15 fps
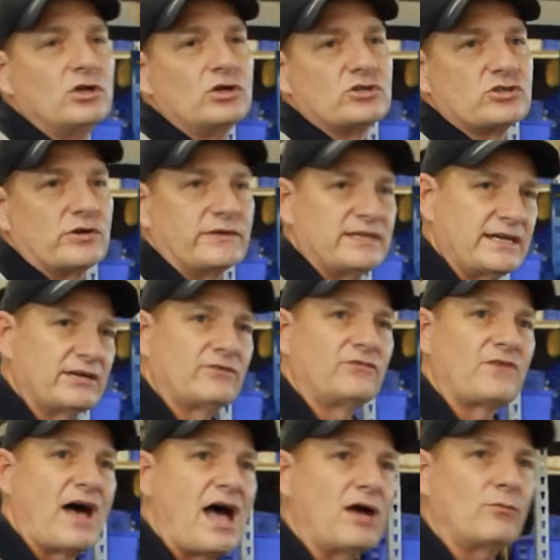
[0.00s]
to
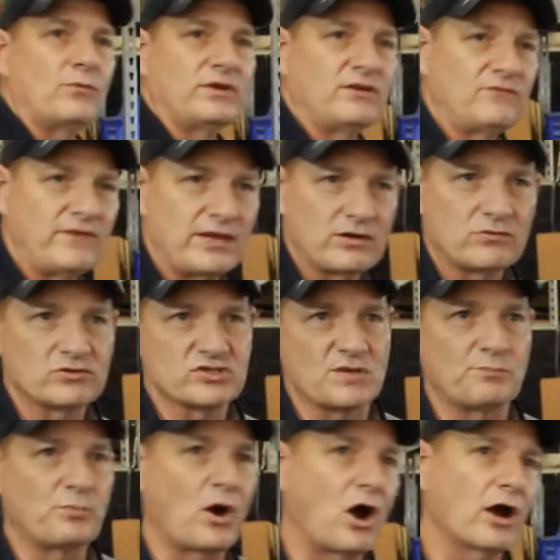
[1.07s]
identify when the vehicle is in
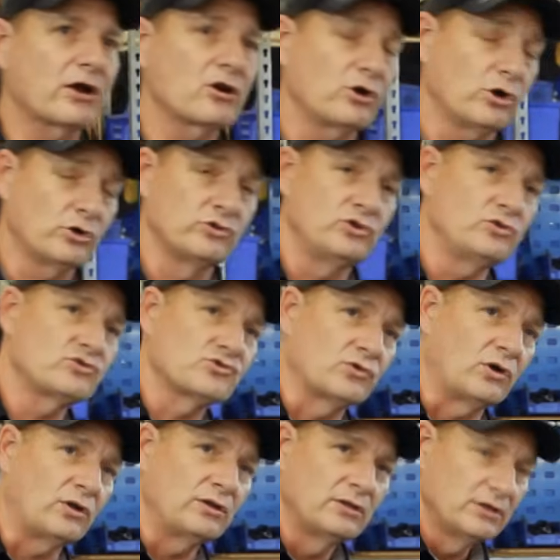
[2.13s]
park or
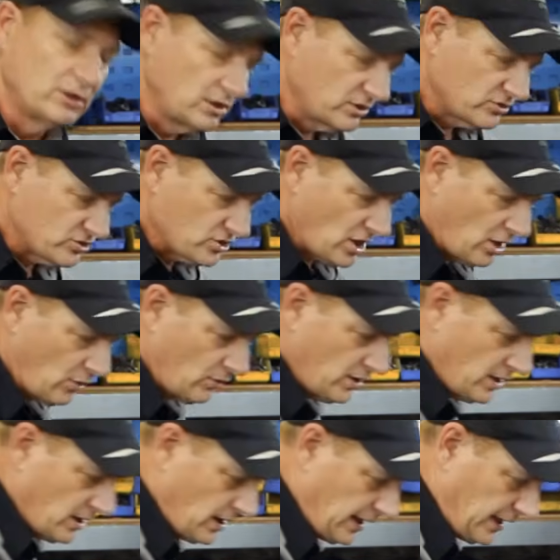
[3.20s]
neutral. So
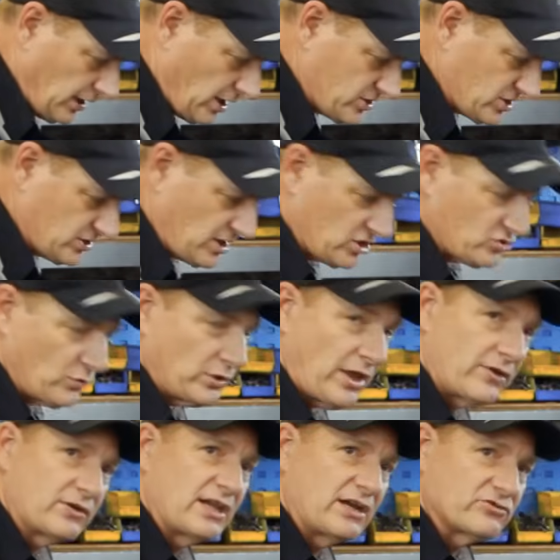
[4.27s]
it also tells it what
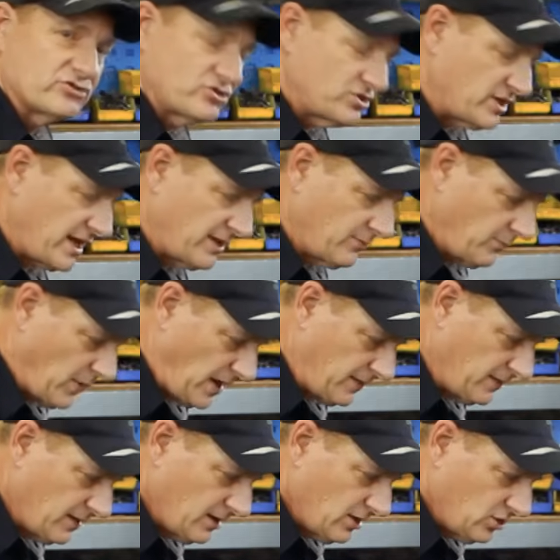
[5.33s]
other gears is in, but
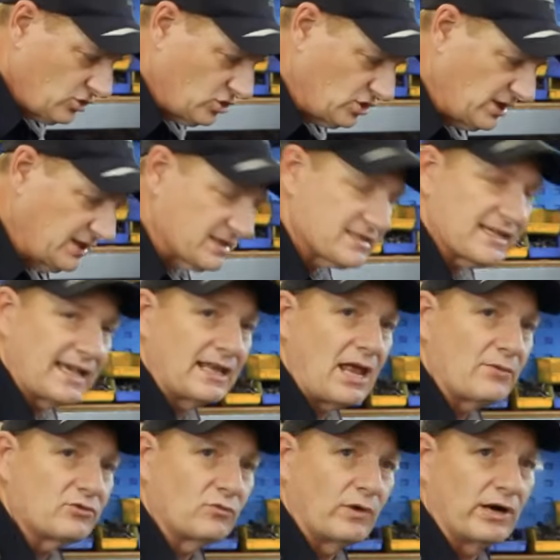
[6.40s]
you need to set it
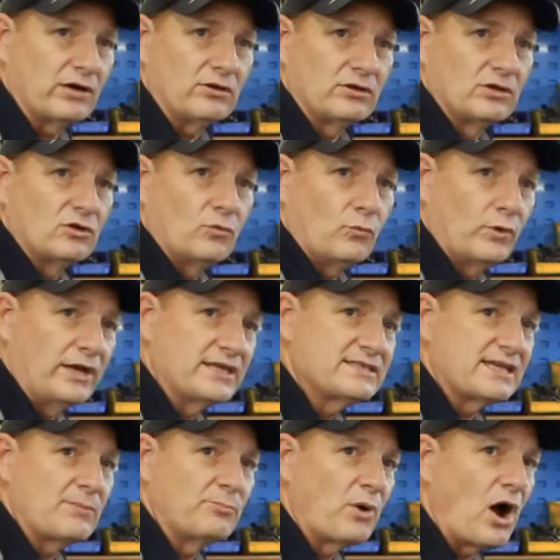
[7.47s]
up to where when it's
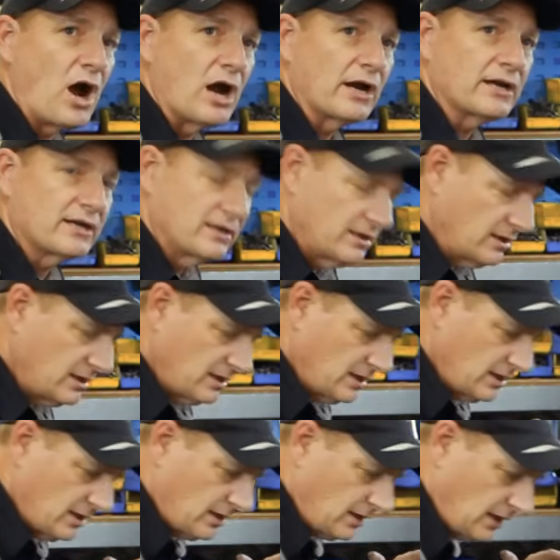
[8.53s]
in park,
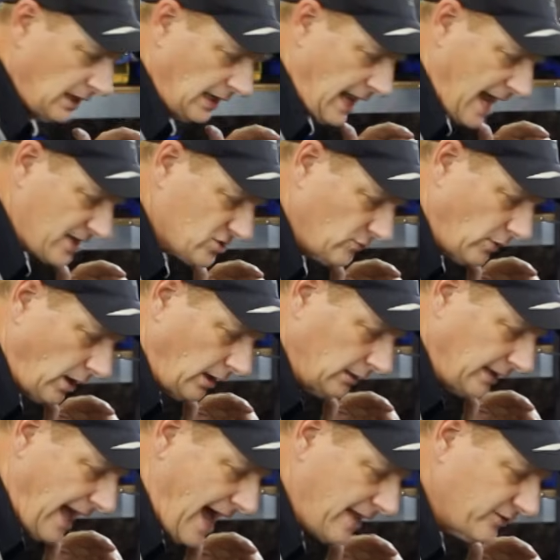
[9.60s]
it actually will
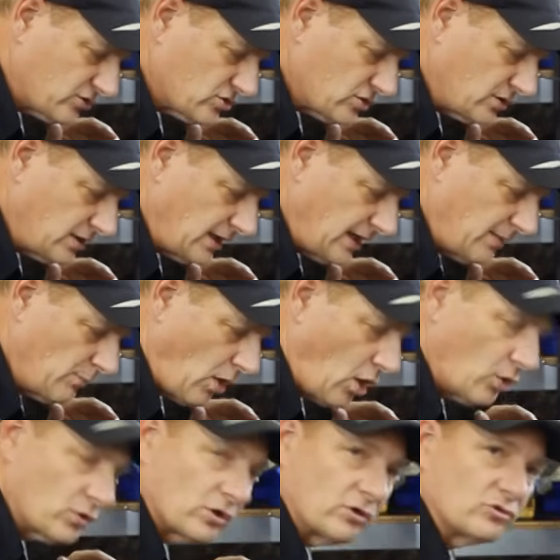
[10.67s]
allow the
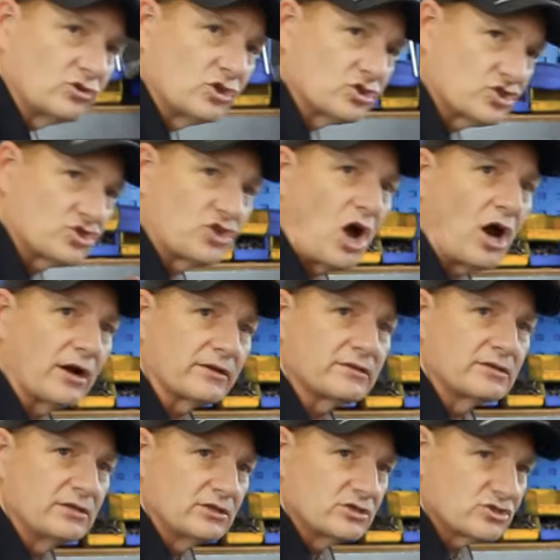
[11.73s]
motor to start,
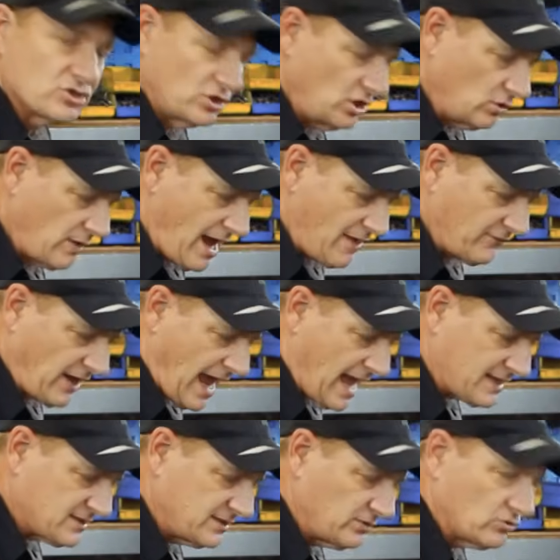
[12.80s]
so you don't have an
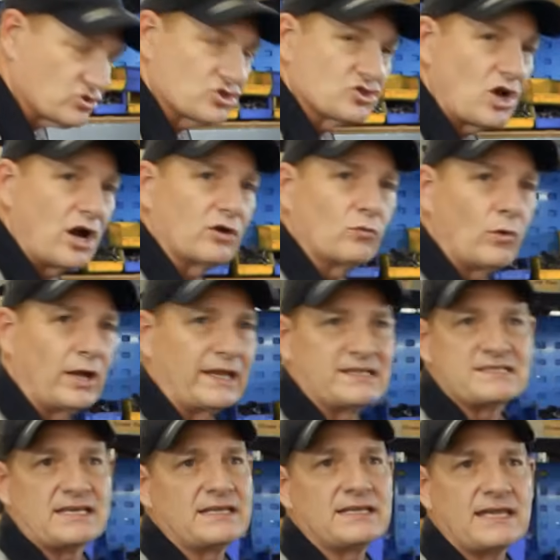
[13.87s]
accidental start while
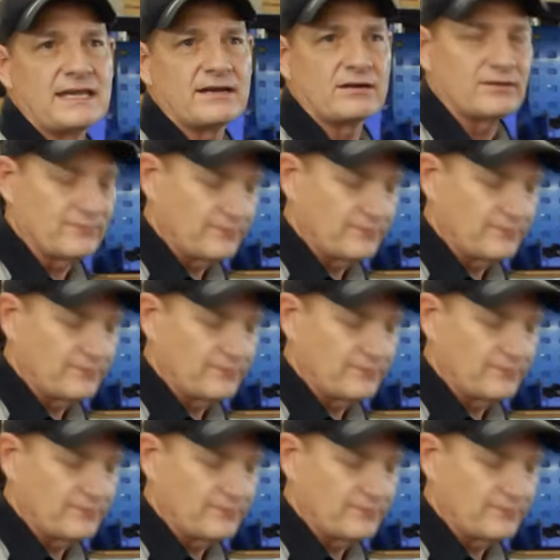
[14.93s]
it's in gear.